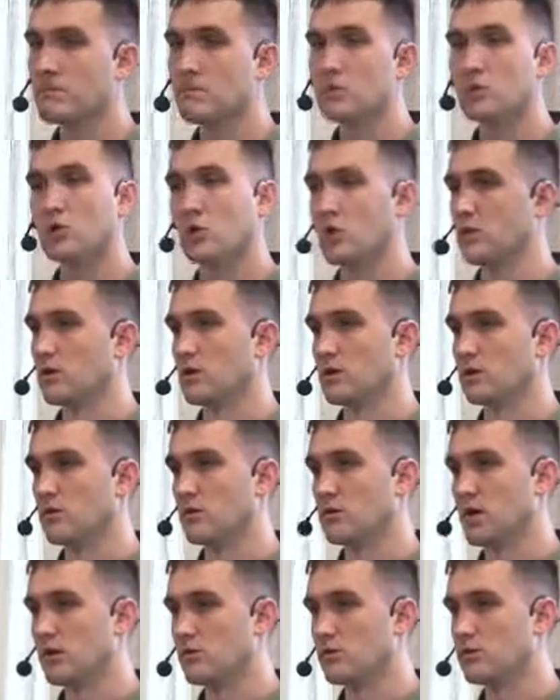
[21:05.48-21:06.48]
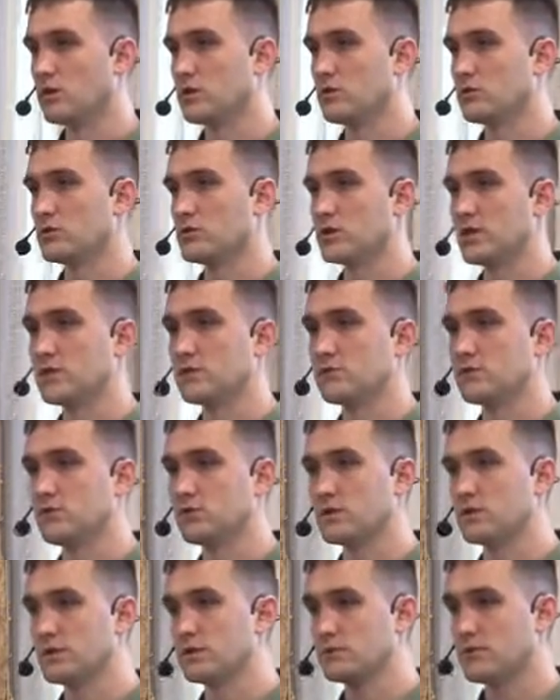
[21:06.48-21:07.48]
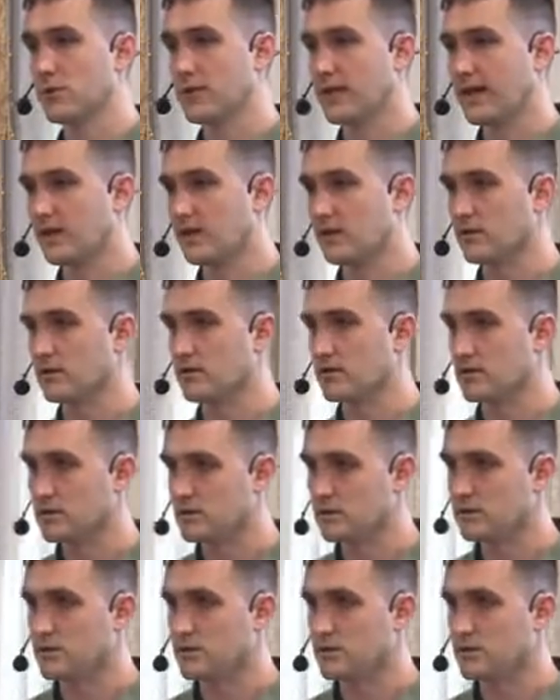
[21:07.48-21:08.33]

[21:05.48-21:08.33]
No. Arduino is just for displaying these